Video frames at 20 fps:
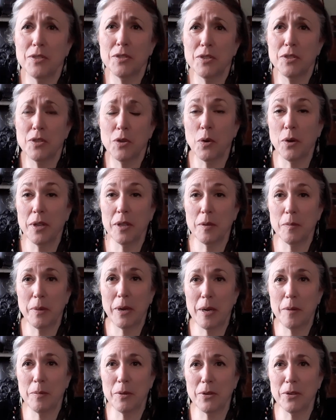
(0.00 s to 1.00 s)
toilet
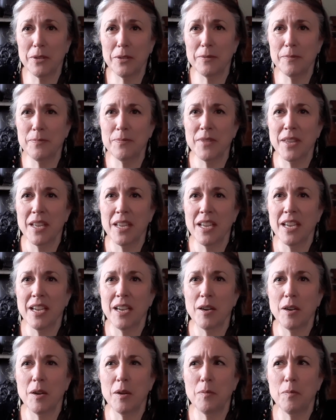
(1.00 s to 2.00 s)
paper?
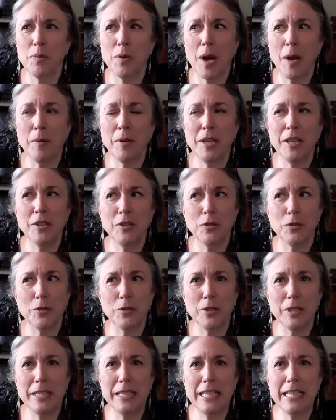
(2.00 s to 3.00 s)
Probably in the
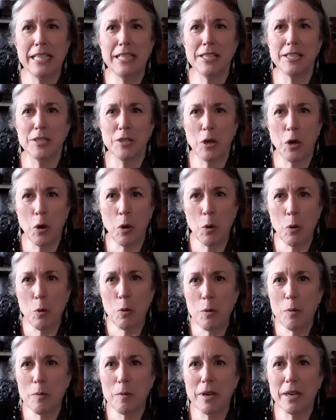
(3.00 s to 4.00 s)
early days,
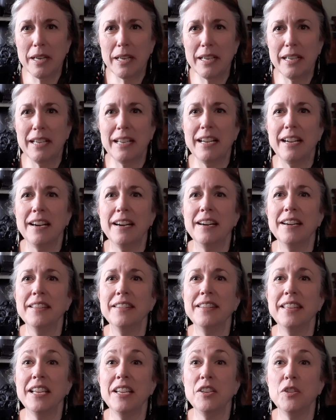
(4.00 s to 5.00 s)
no.
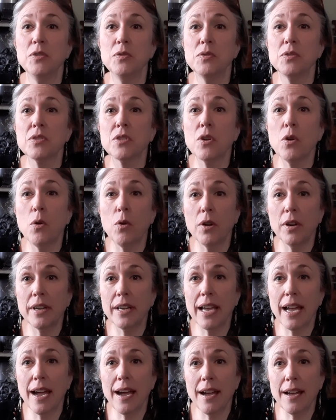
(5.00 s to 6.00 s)
They used corn
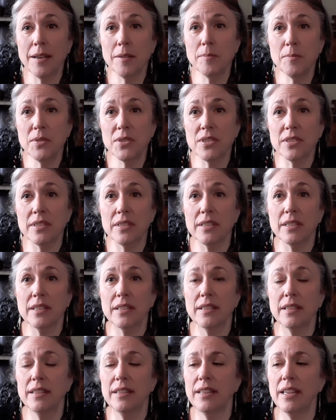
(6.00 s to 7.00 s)
cobs.
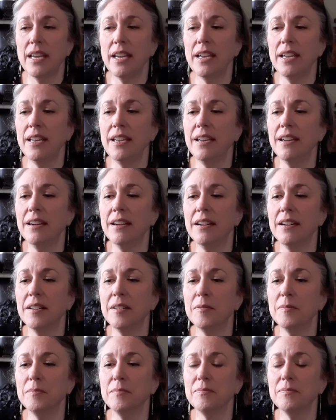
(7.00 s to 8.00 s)
They
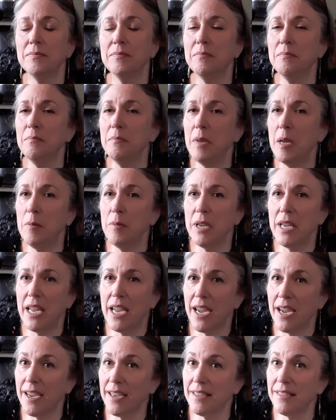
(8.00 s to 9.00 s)
maybe
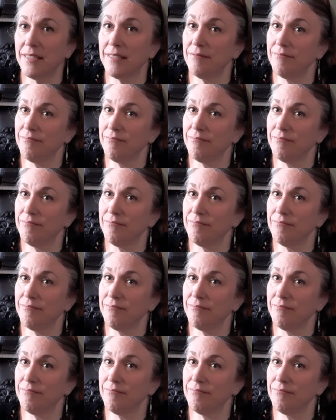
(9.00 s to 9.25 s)
had